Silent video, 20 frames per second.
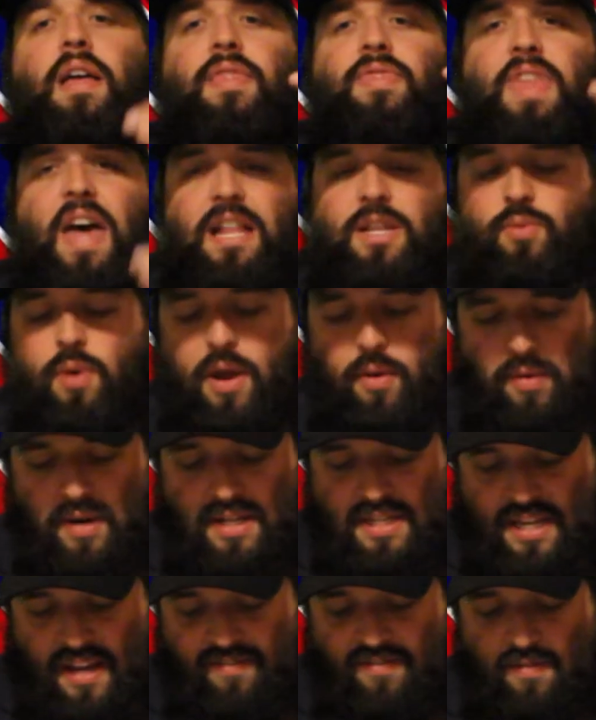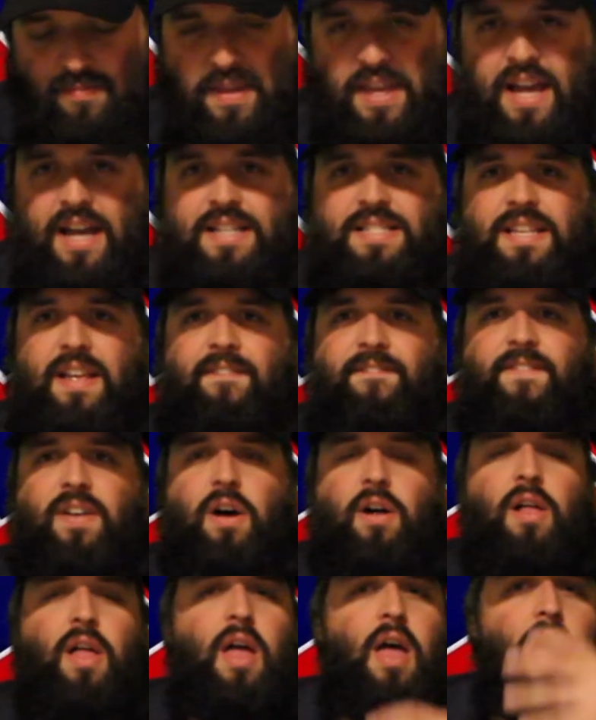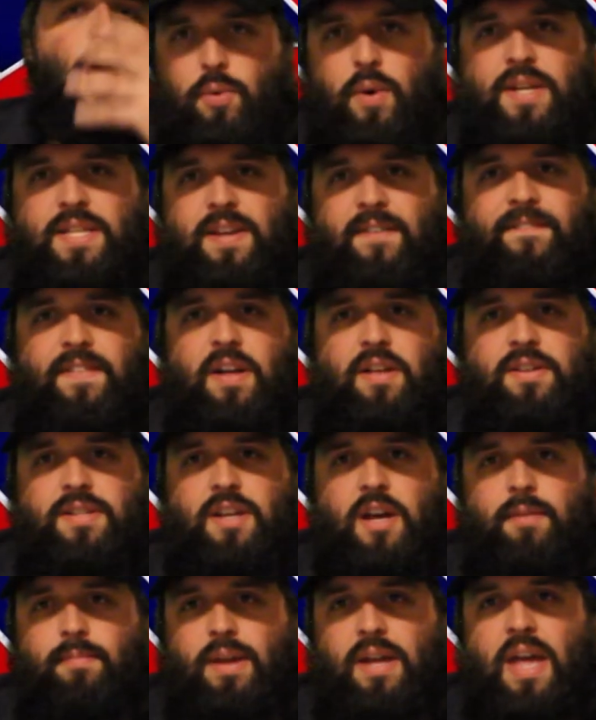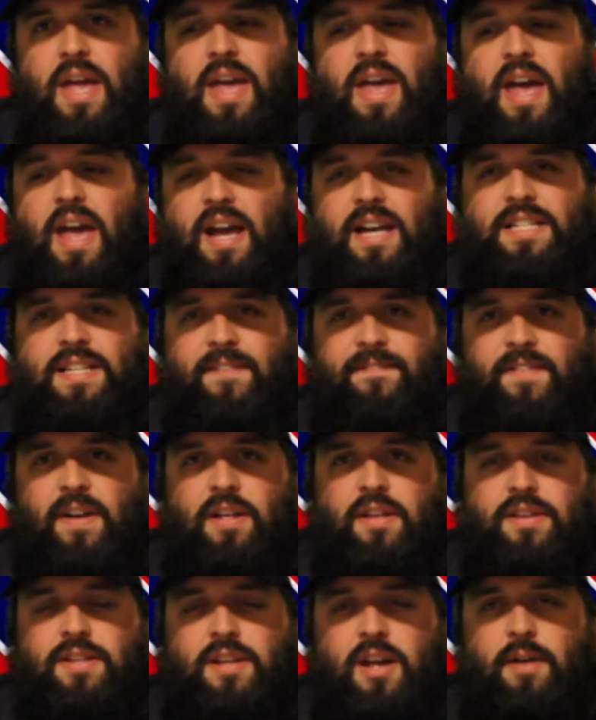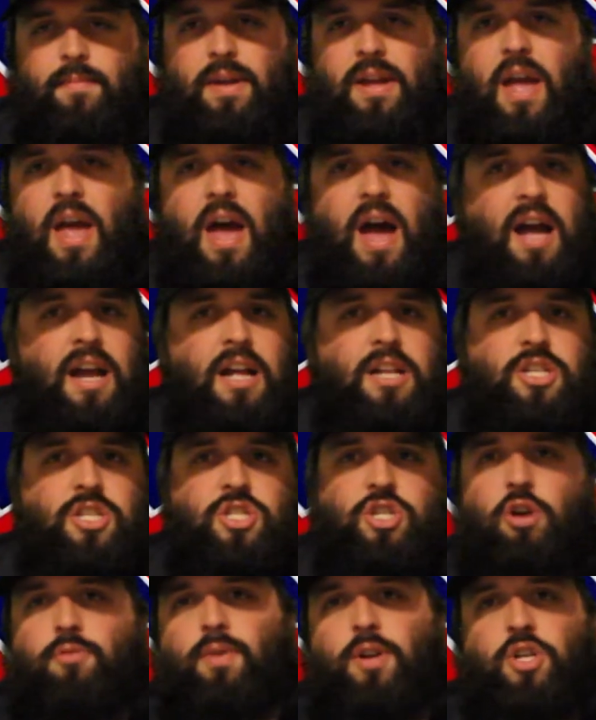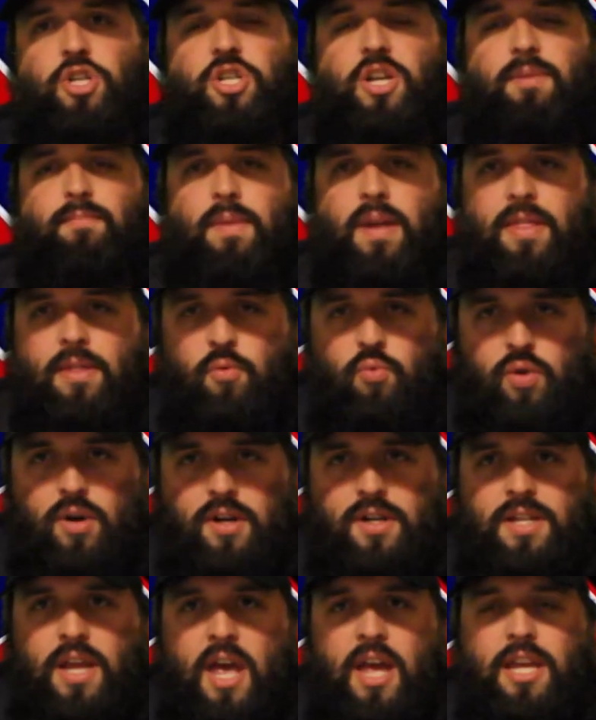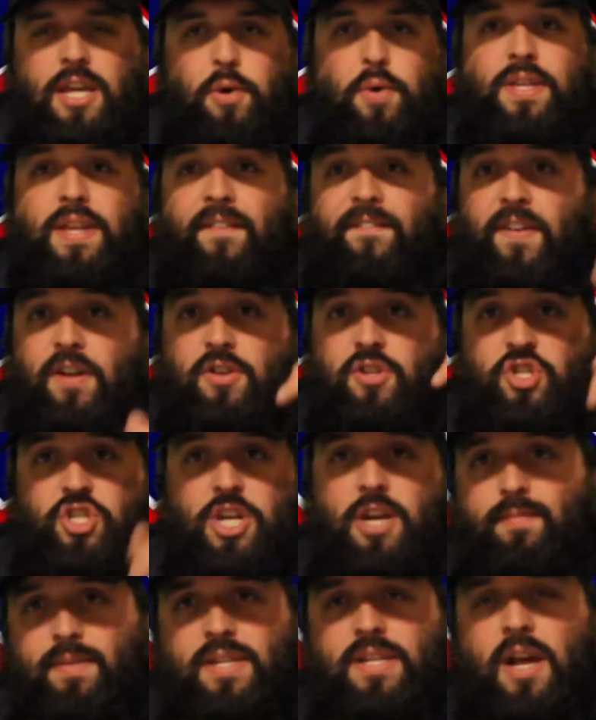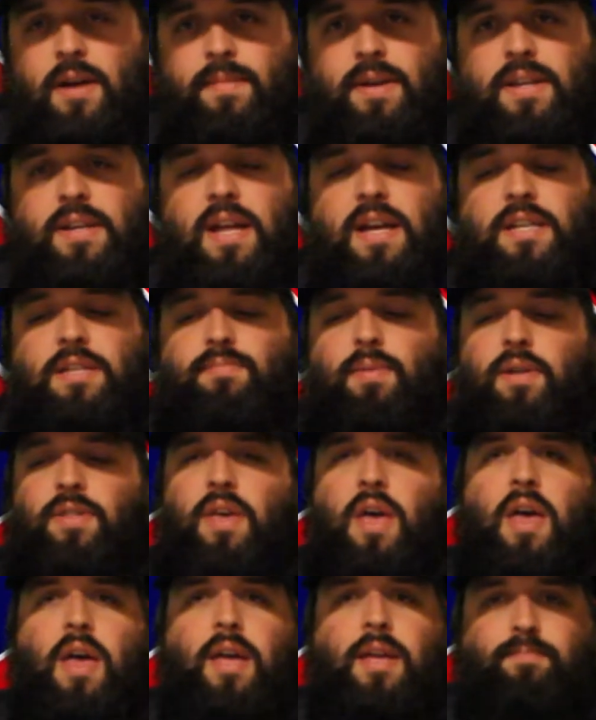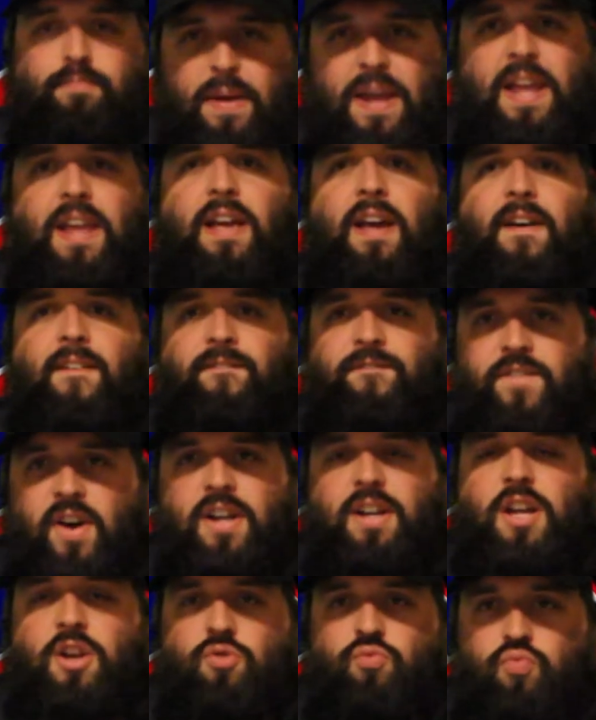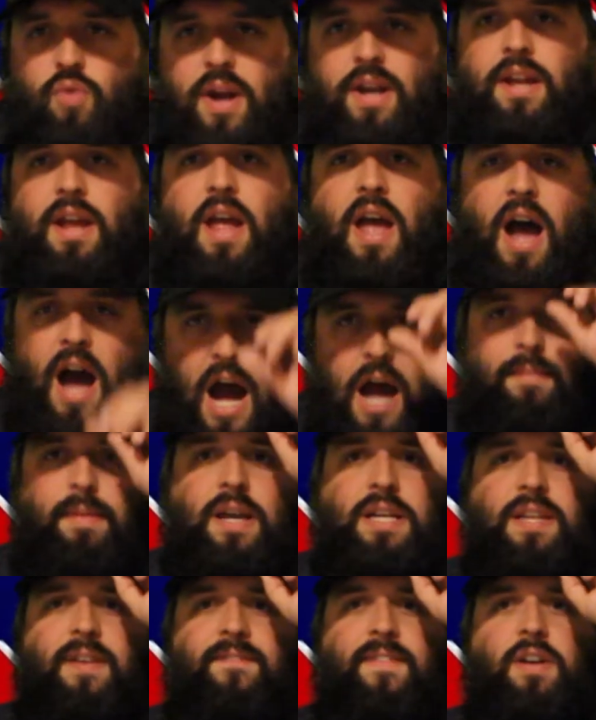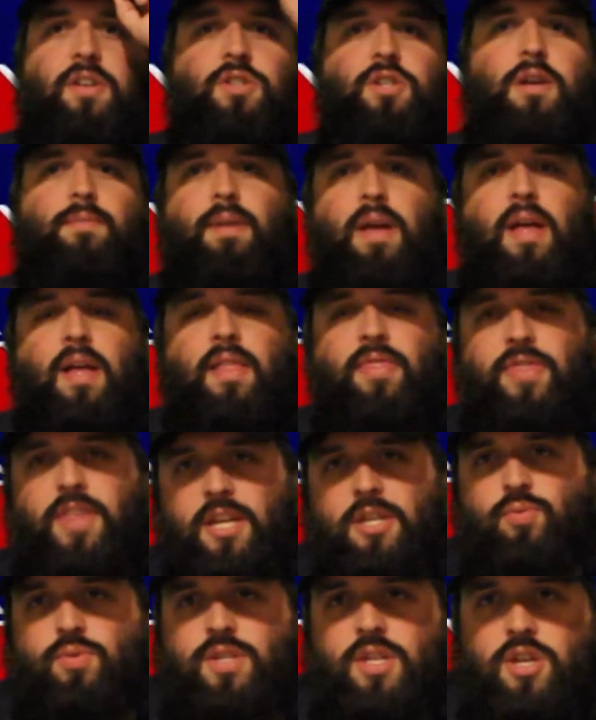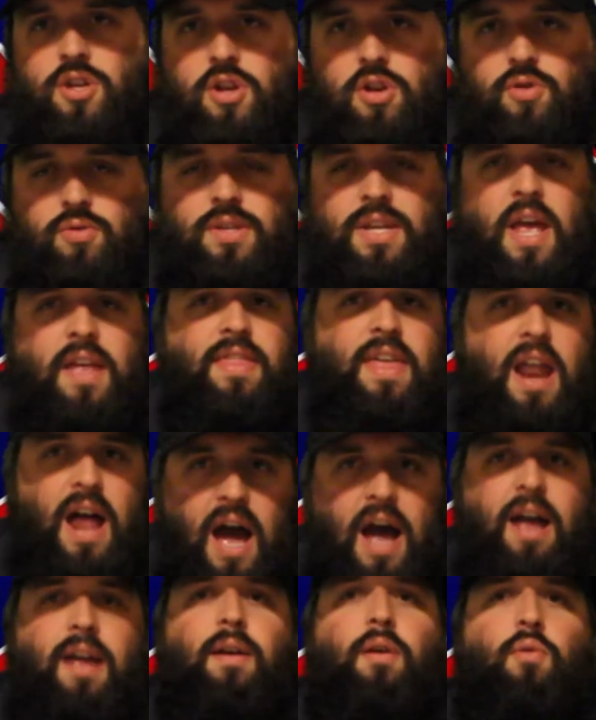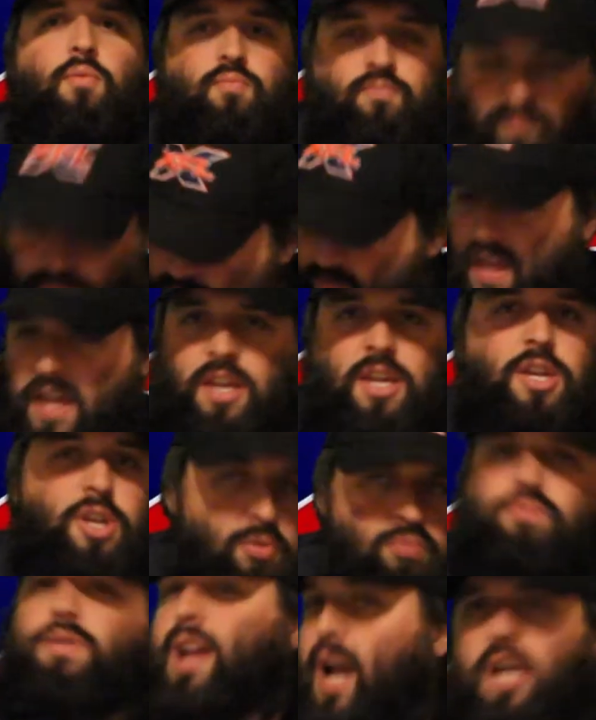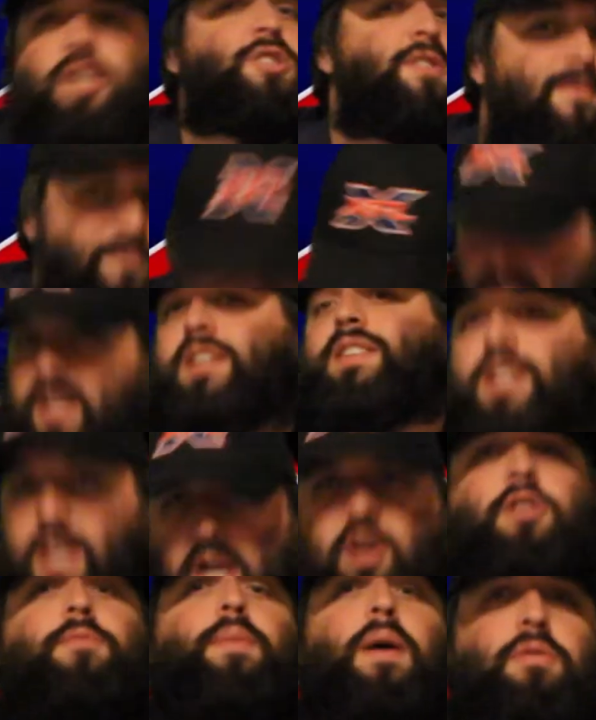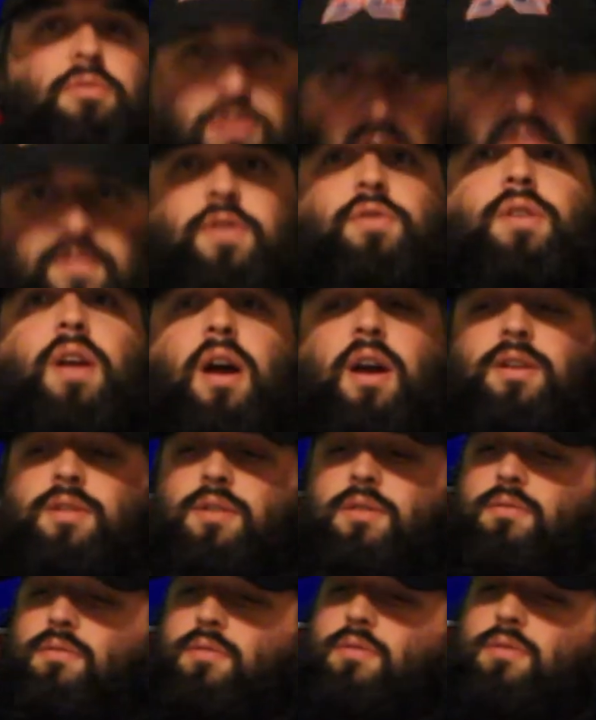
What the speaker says: That's what I want to see from the XFL. USFL is coming. XFL is coming. I got so much shit in the works. USFL Jim is coming next month. Be fucking ready. I'm XFL Jim. This was the news that I think you guys should fucking care about. Love you guys.